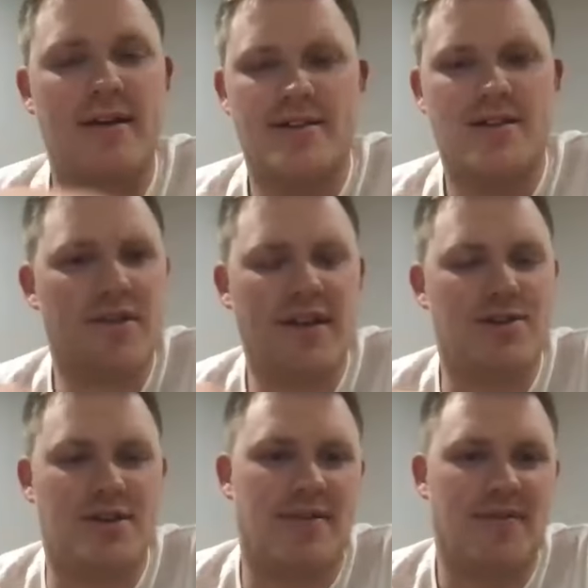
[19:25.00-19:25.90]
Serving
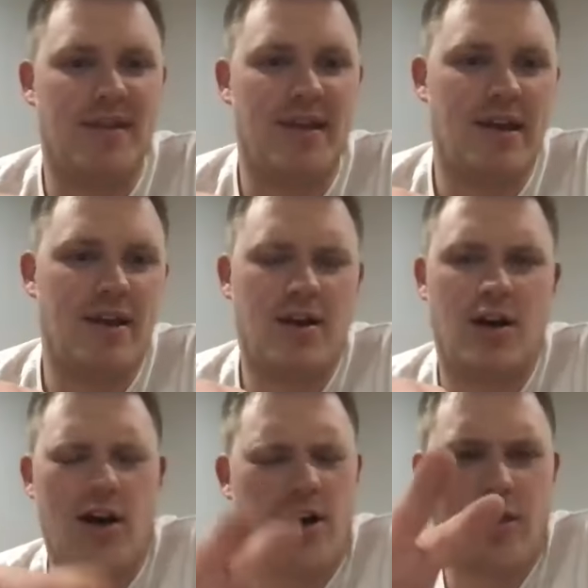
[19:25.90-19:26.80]
leadership.
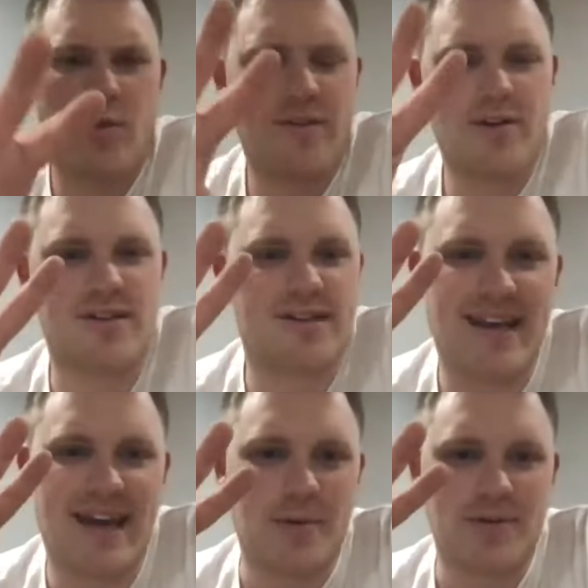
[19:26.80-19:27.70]
All three of those
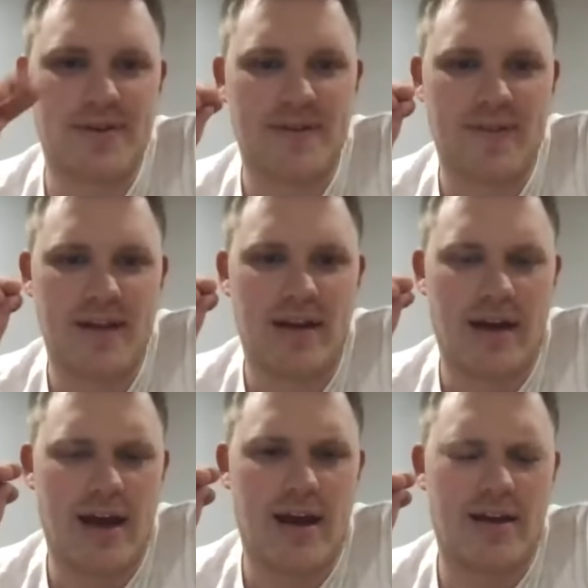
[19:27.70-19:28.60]
examples,
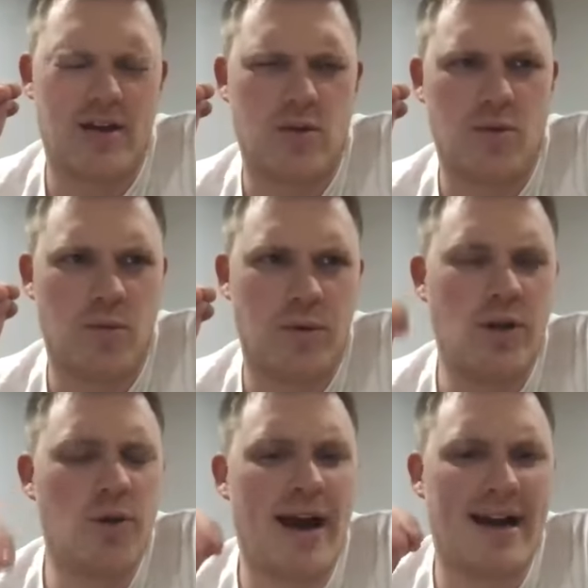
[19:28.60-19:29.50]
when
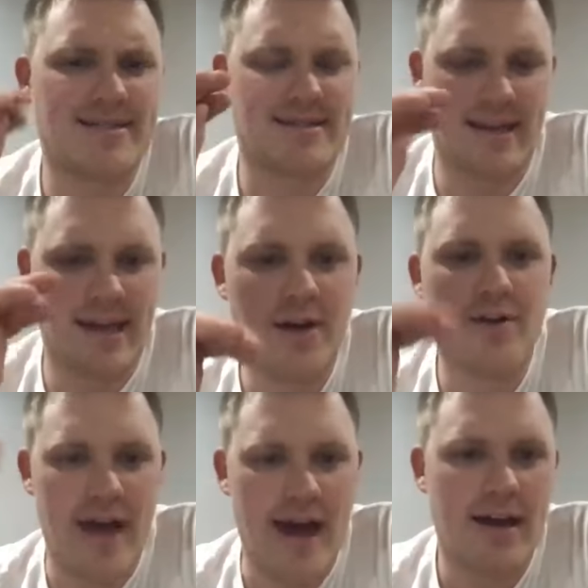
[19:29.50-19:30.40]
you guys
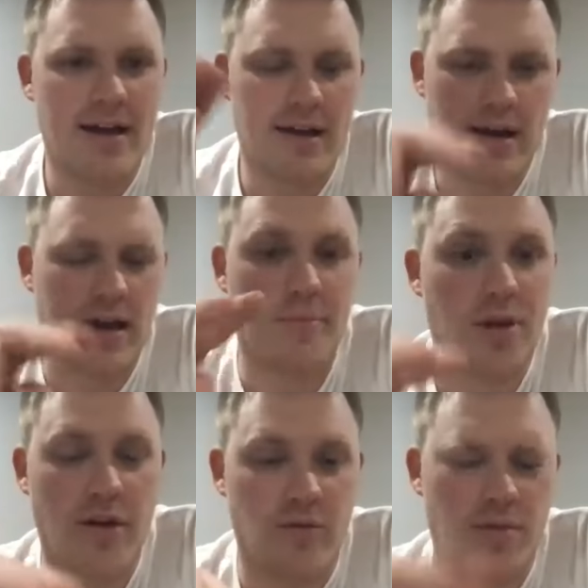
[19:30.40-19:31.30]
hear that, a
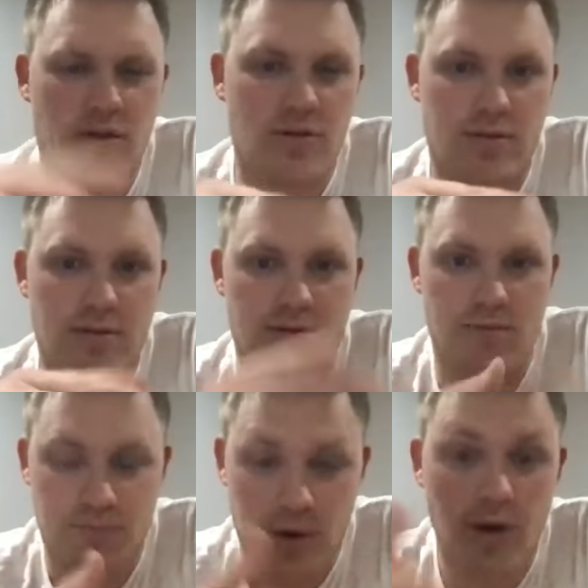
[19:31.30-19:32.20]
couple of them are
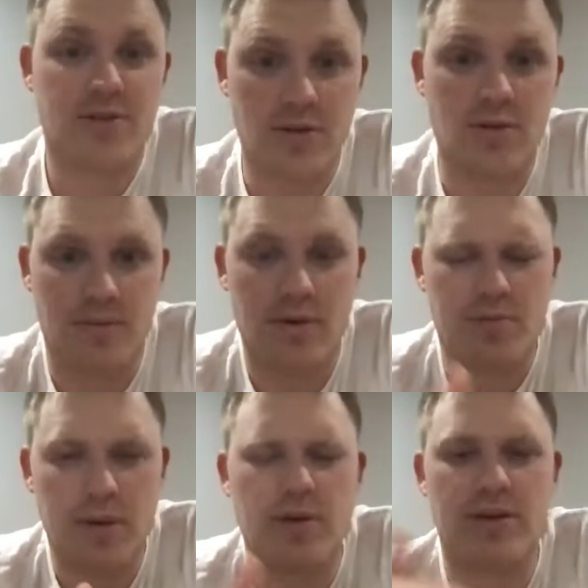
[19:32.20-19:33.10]
personal
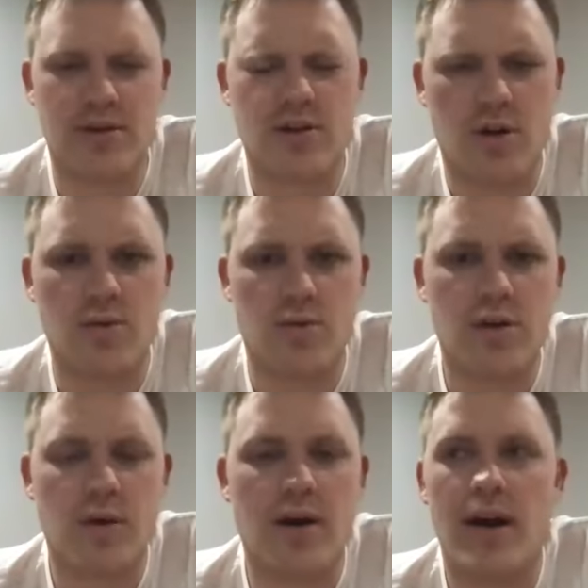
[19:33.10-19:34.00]
people that you know
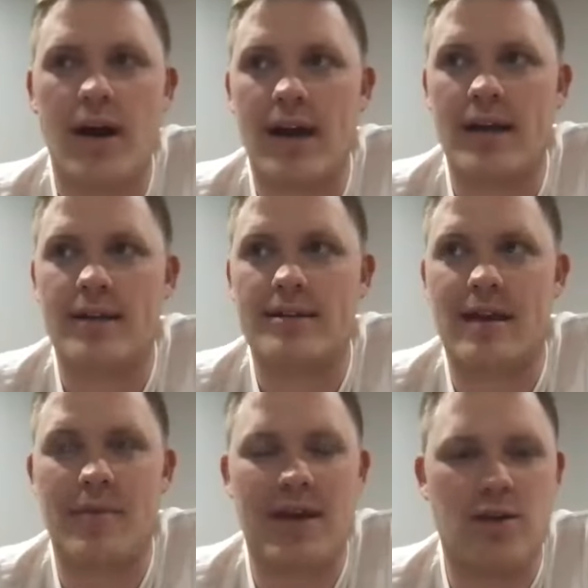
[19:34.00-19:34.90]
really well, does
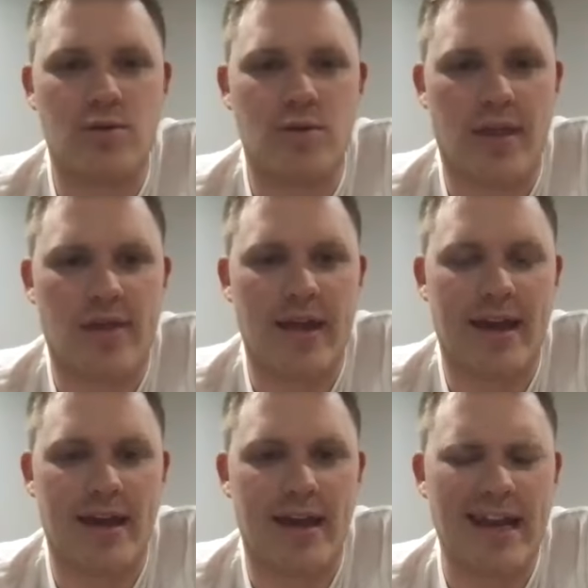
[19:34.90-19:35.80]
that make you
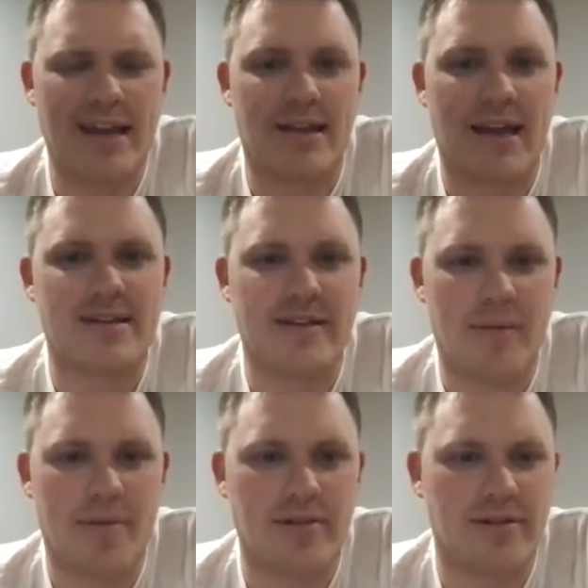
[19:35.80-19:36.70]
think any less of
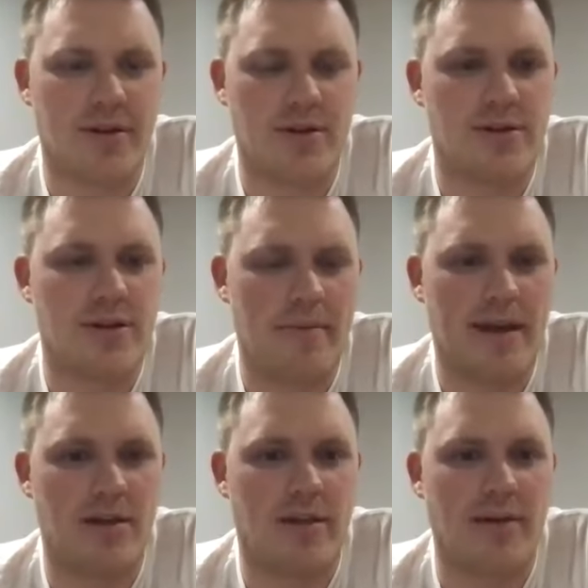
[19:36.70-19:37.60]
that person or that
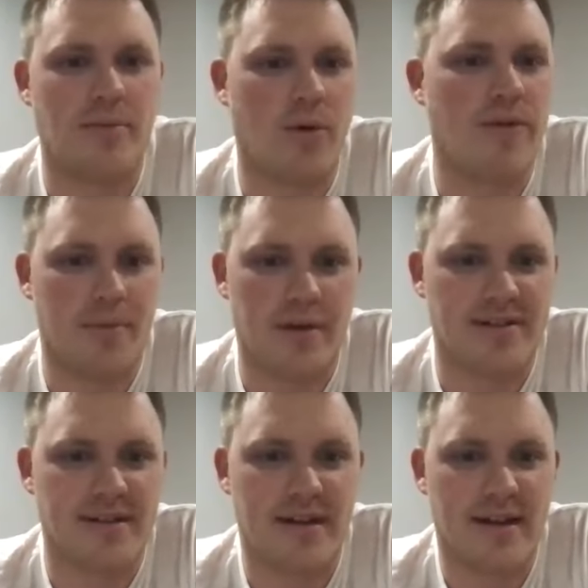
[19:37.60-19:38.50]
make you think more of that person?